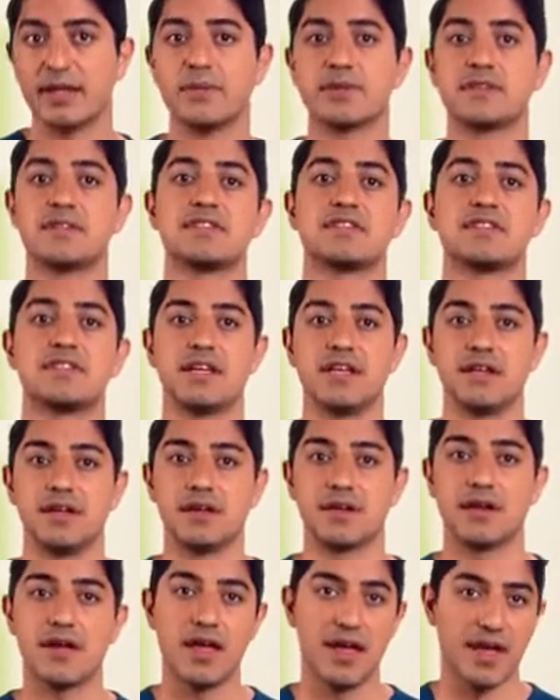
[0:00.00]
with the
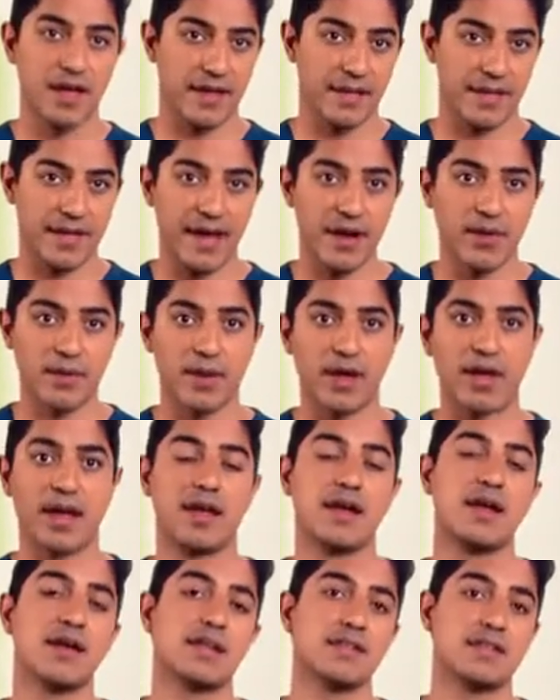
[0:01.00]
senior. And that
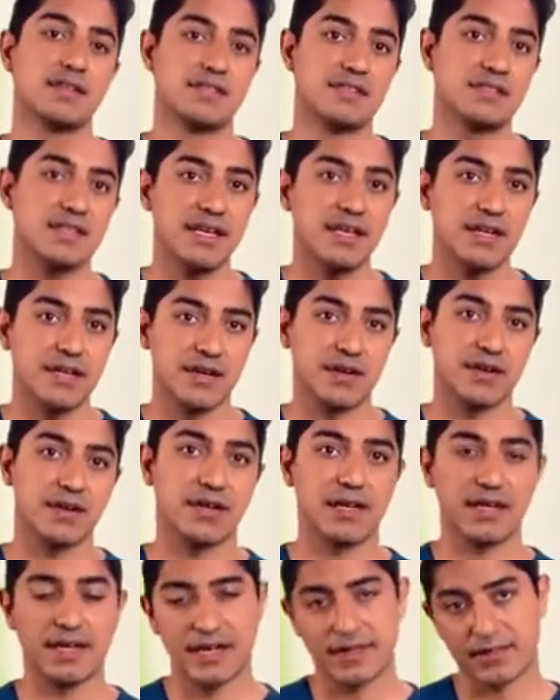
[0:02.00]
way, the senior
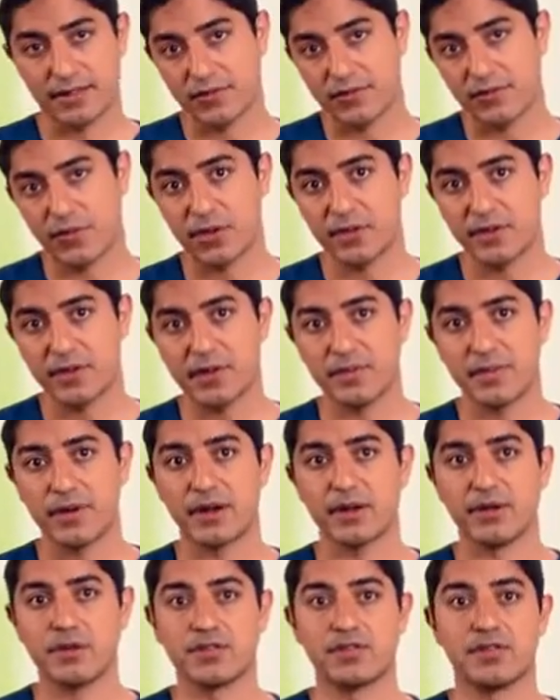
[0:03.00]
can get the fourth year
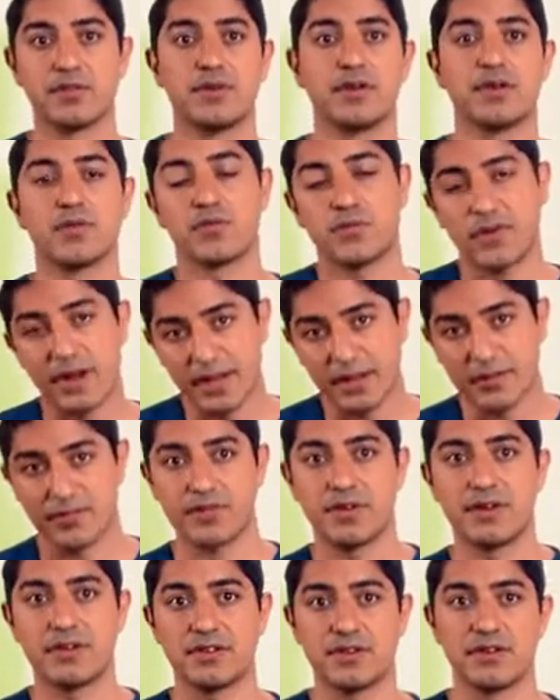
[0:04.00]
medical student ready
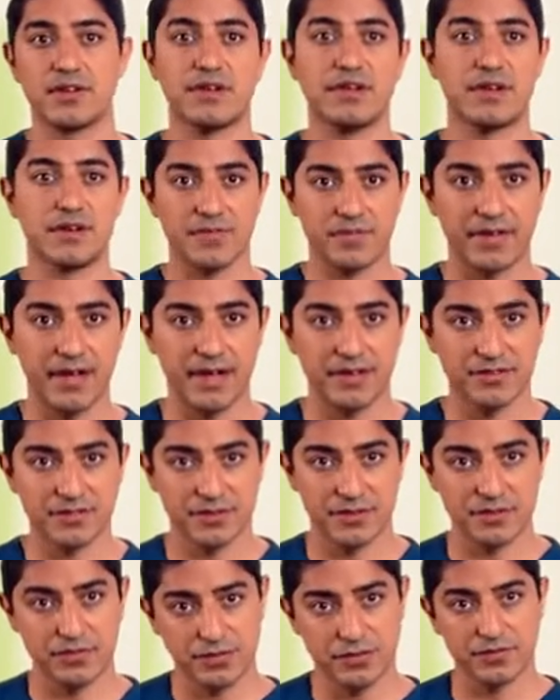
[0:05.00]
for intern year
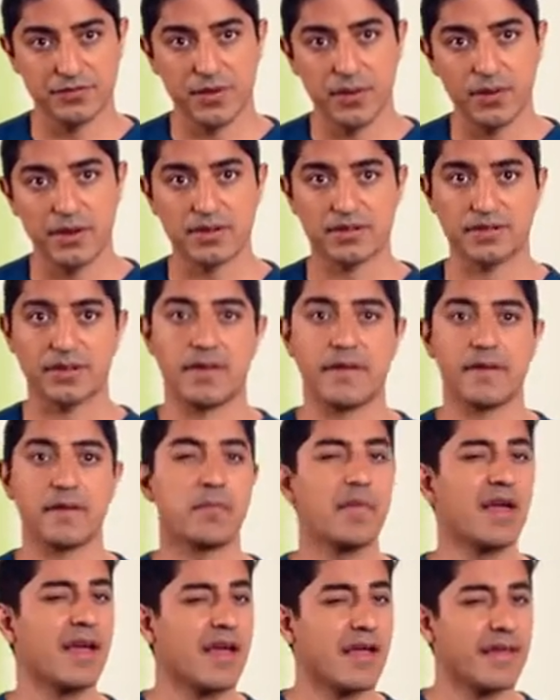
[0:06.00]
faster and just focus on them.
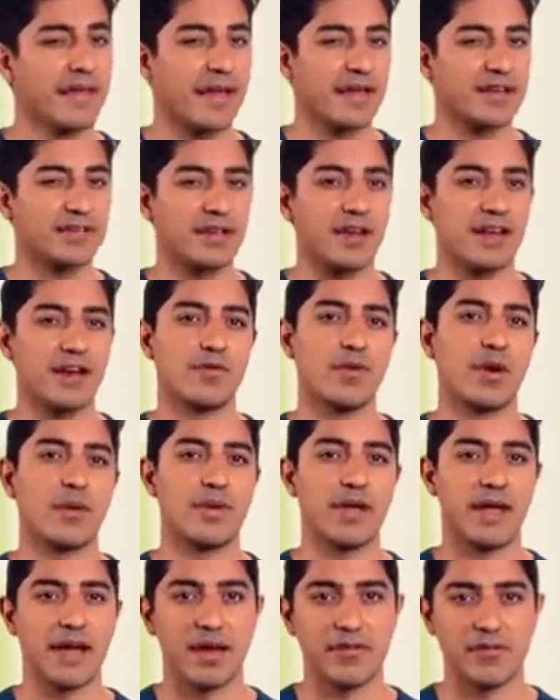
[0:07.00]
That's kind of why
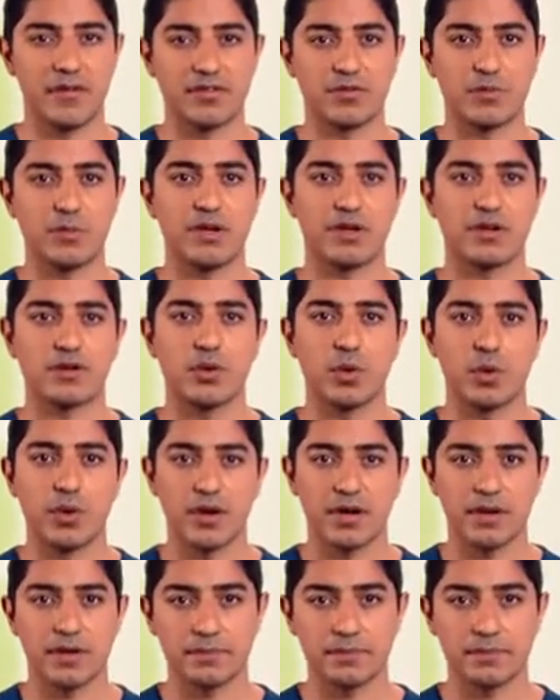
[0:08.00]
we have this weird quirk.